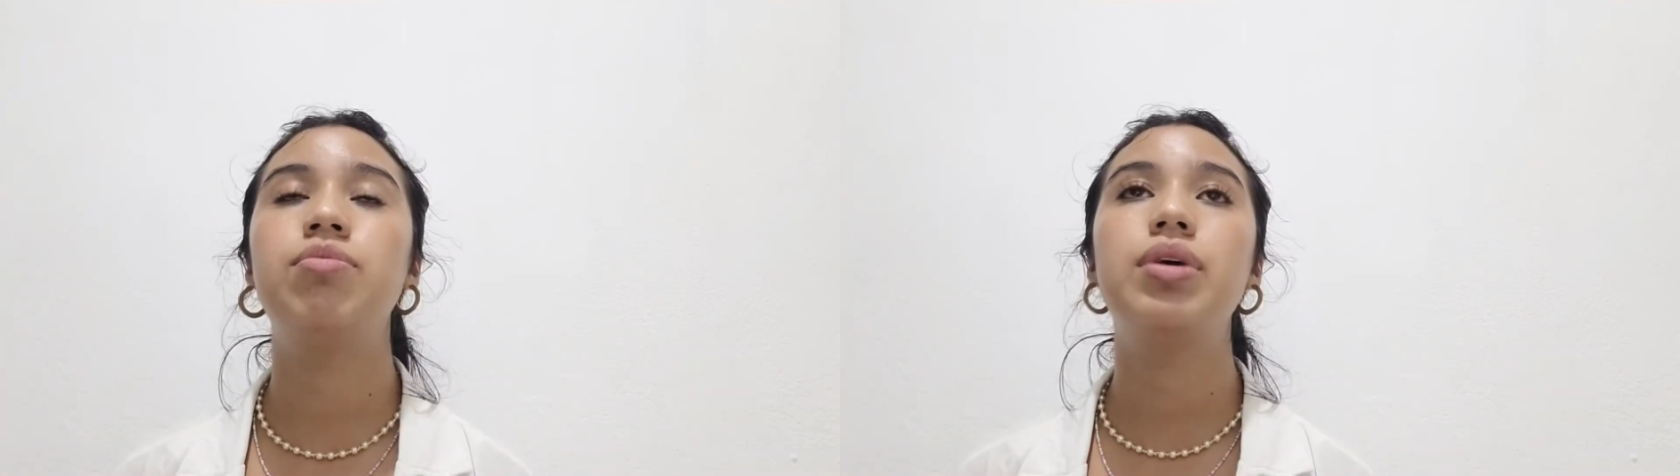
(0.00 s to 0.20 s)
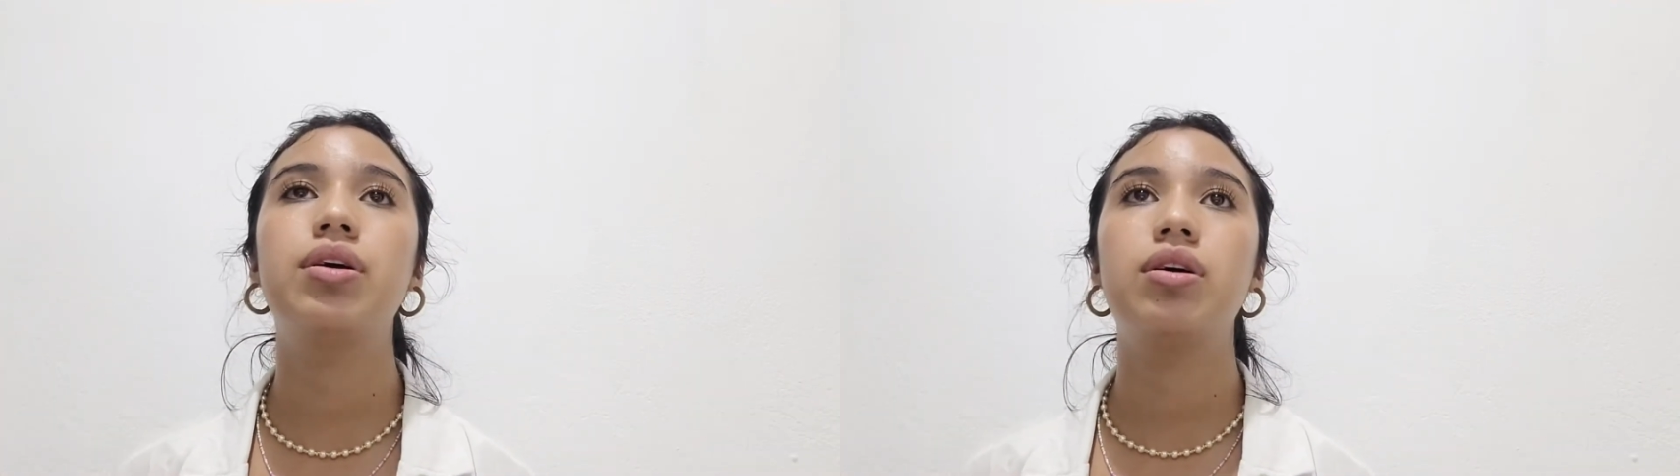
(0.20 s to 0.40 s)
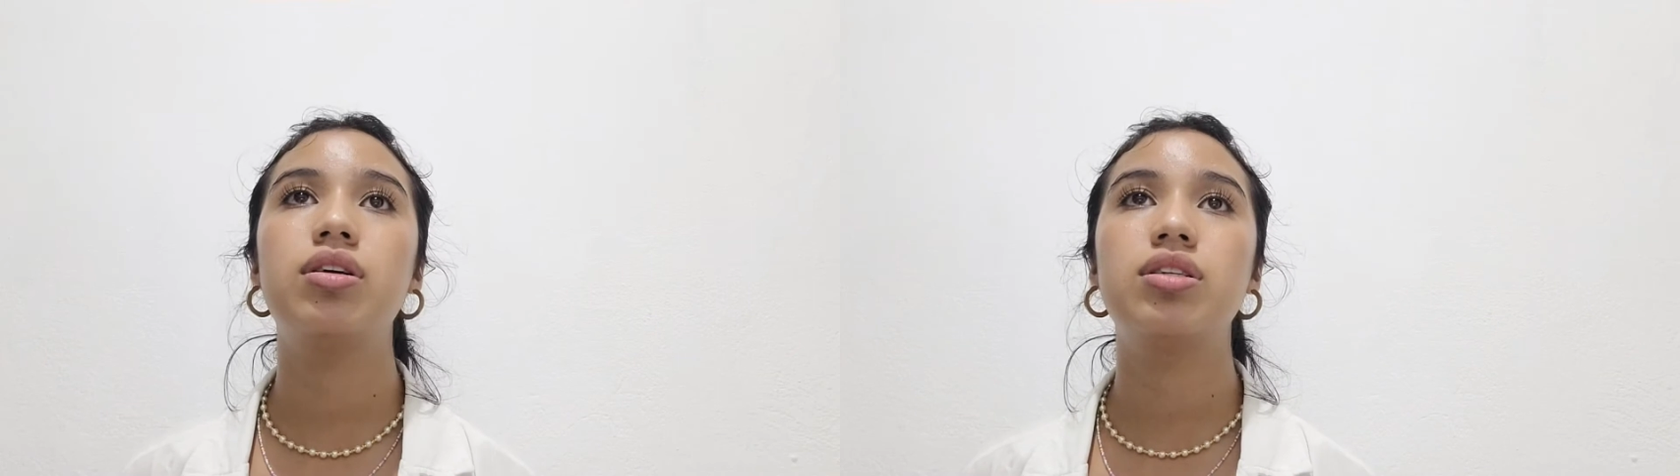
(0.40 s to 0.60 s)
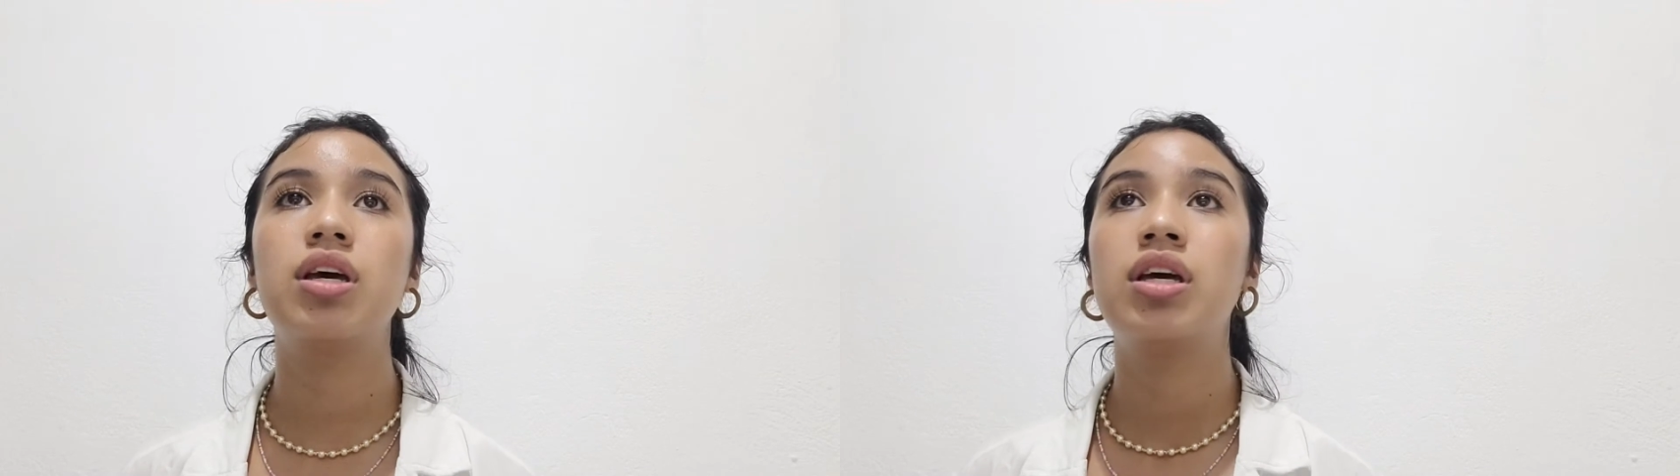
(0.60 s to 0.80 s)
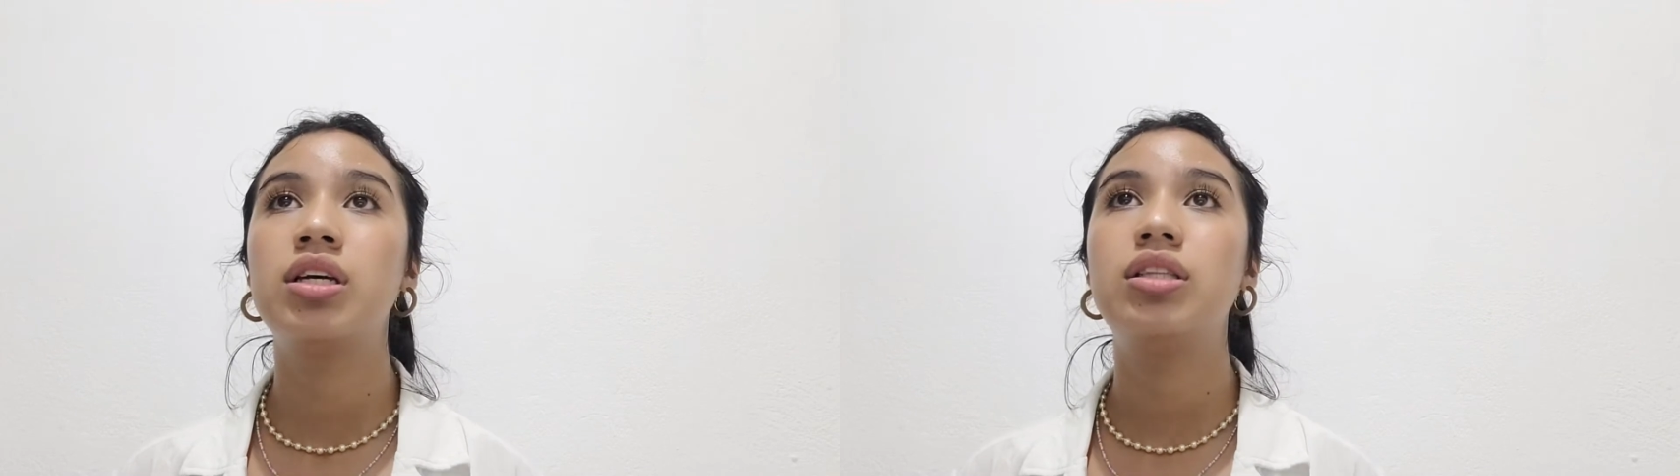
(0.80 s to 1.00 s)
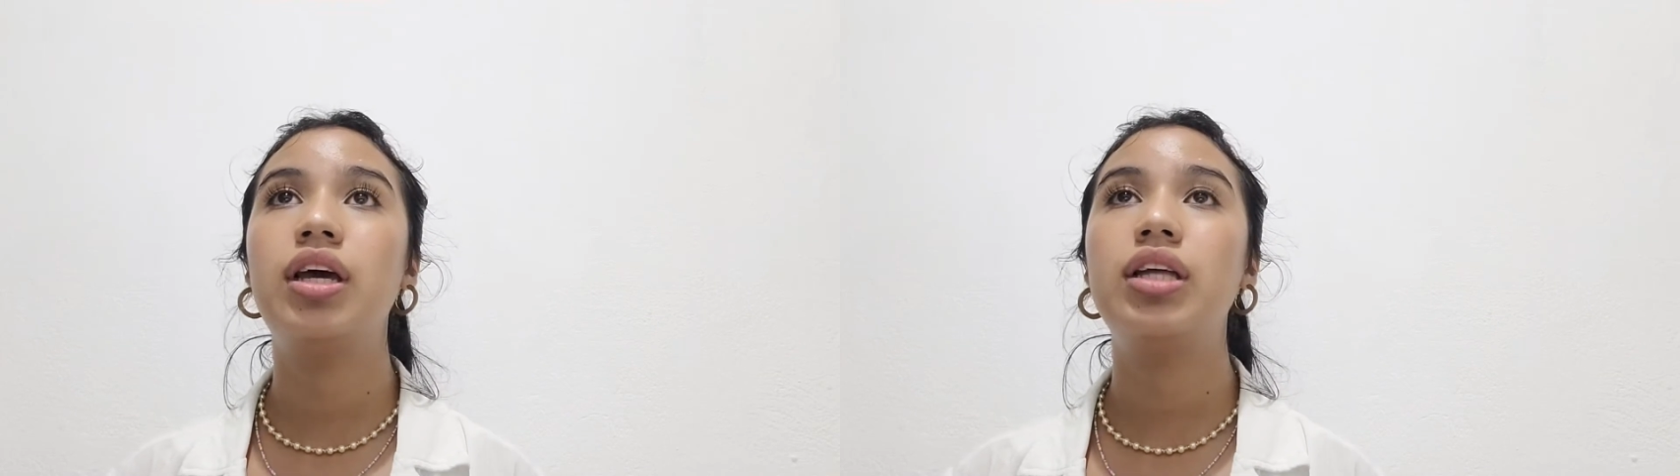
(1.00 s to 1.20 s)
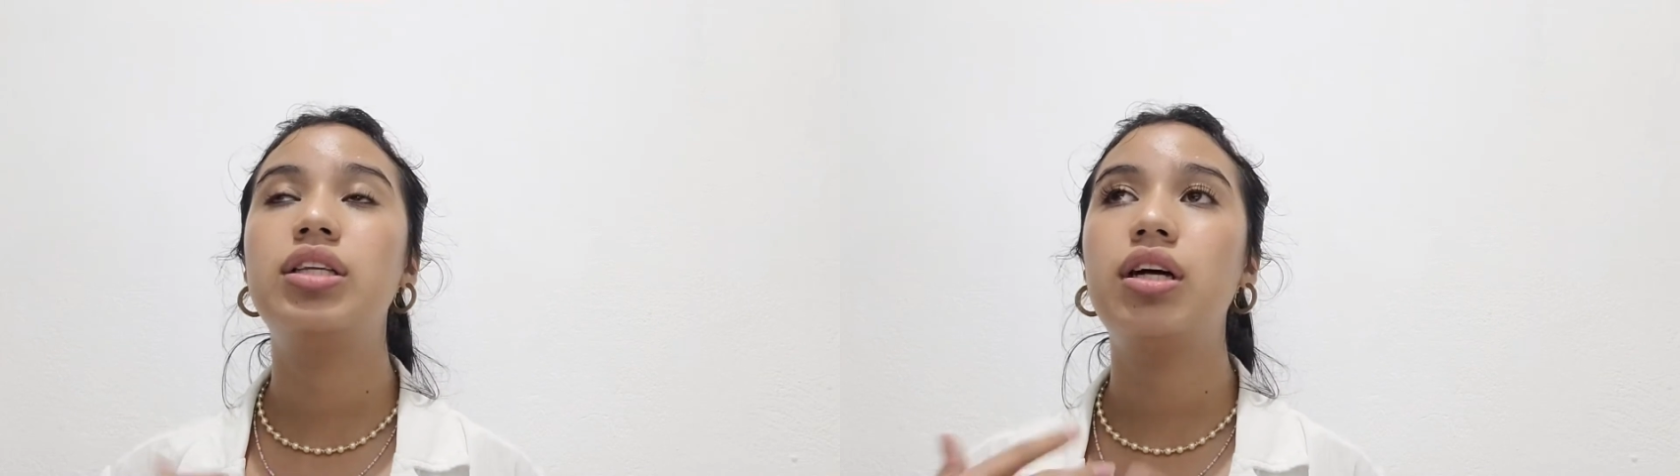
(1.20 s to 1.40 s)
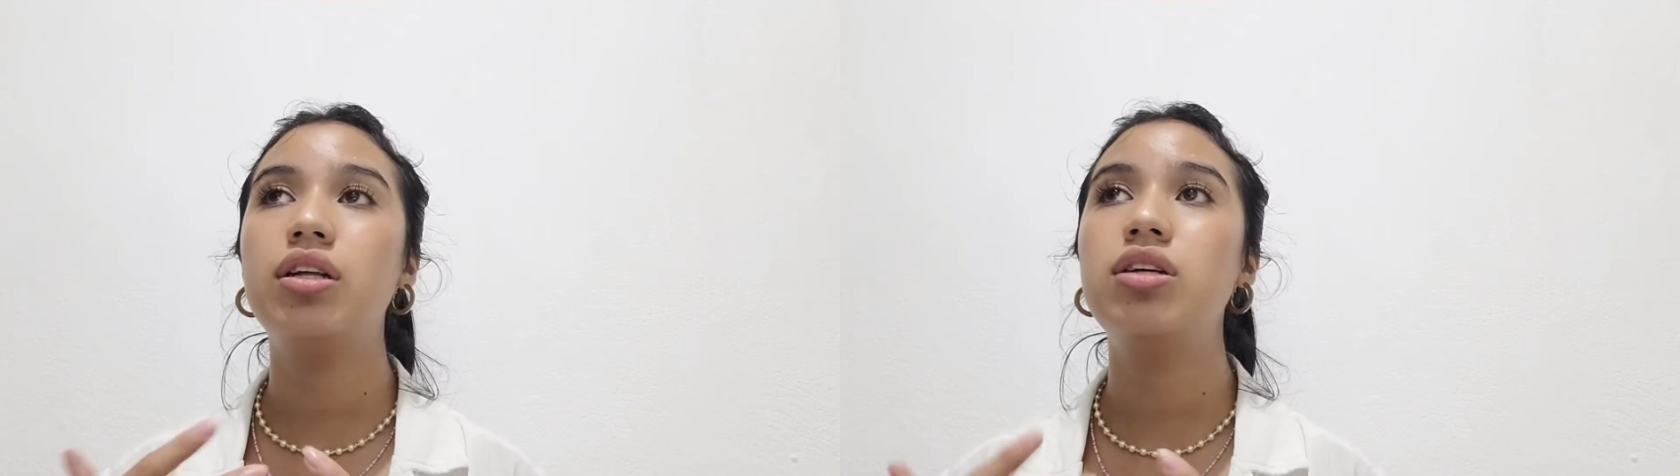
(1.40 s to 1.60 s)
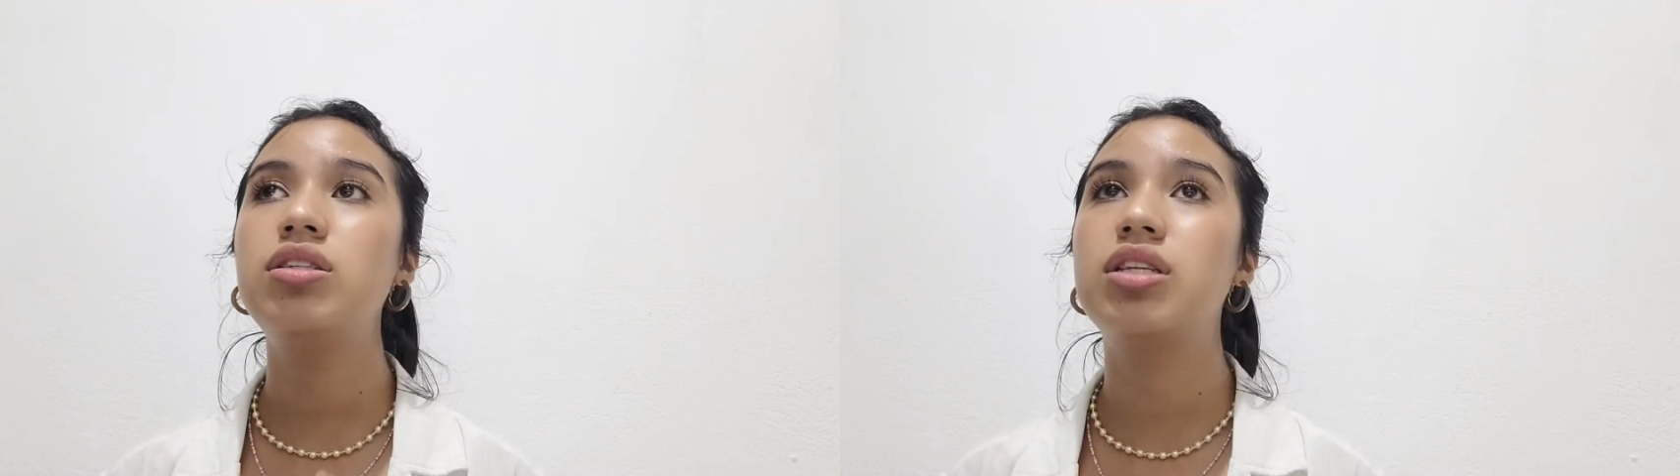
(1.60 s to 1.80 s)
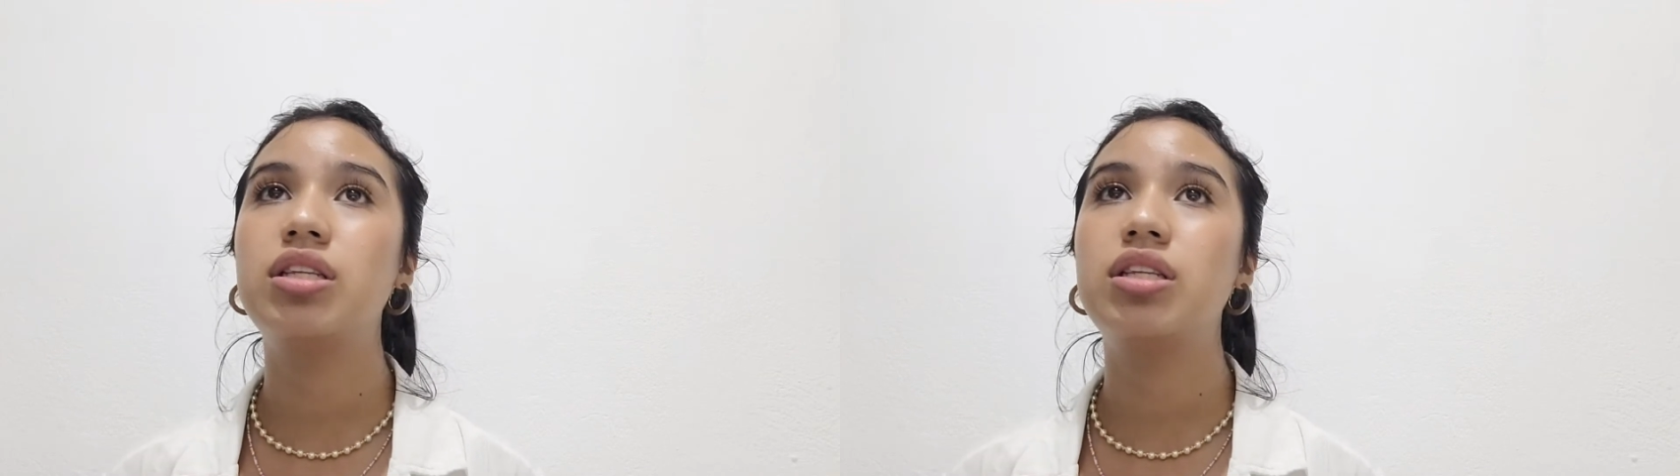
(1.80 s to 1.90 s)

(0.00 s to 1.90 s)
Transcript: because they tell us